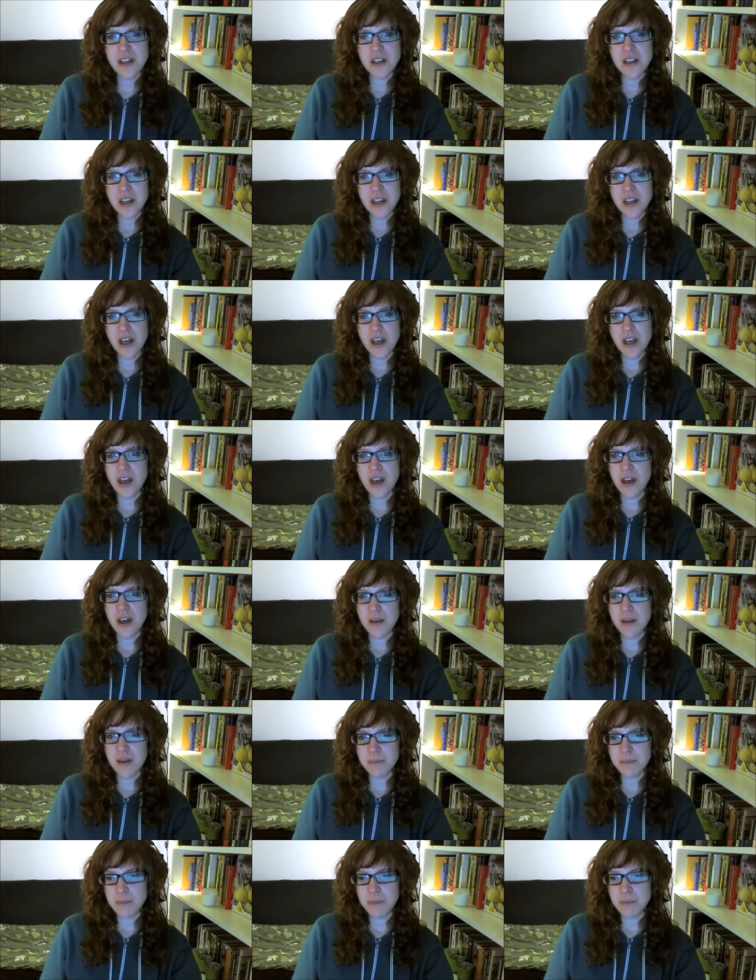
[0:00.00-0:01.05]
uh,
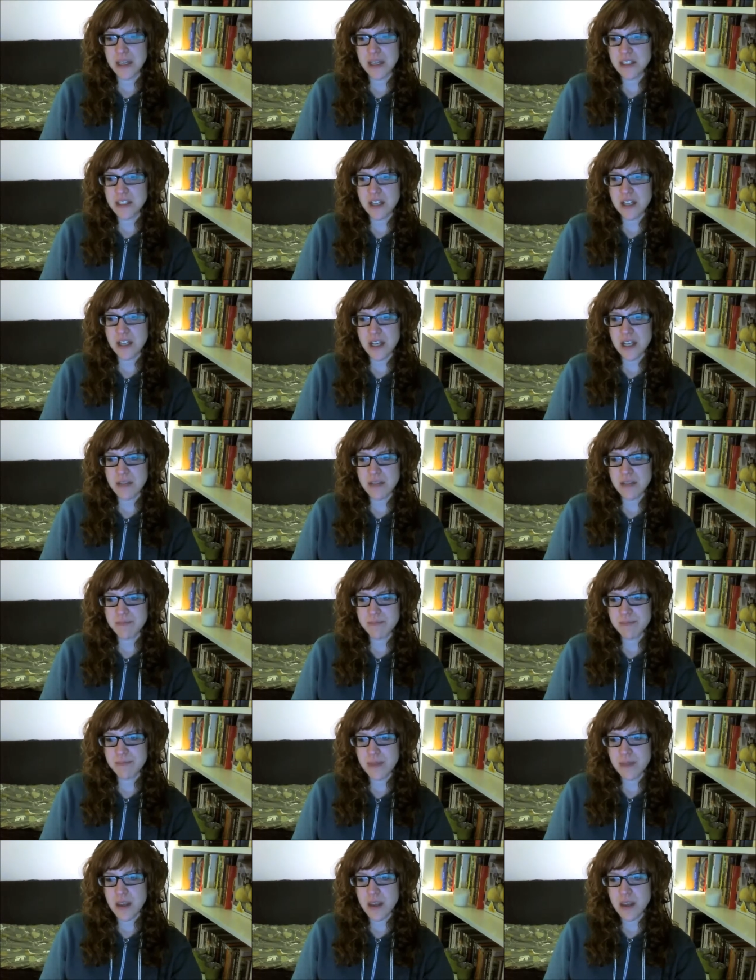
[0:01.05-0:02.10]
mentally,
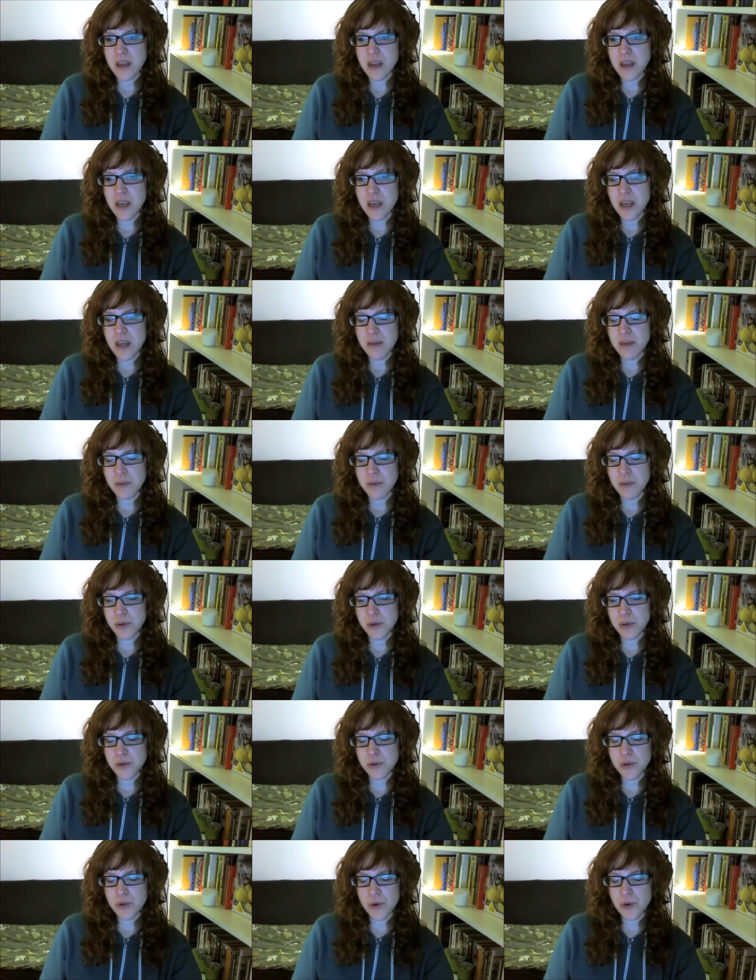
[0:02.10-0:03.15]
but
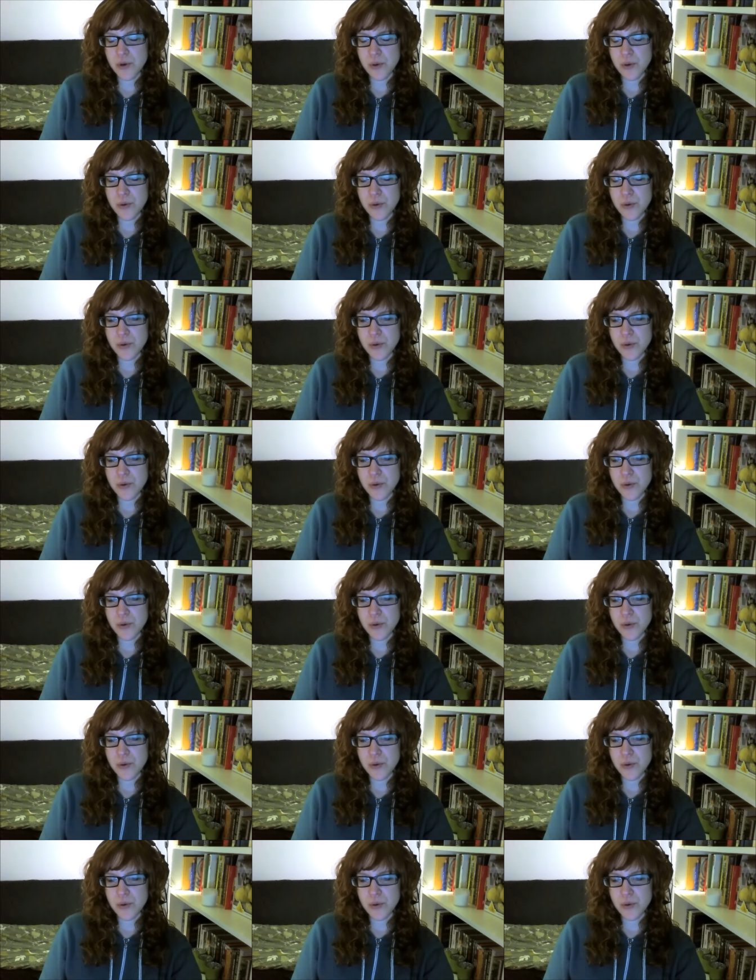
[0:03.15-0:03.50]
also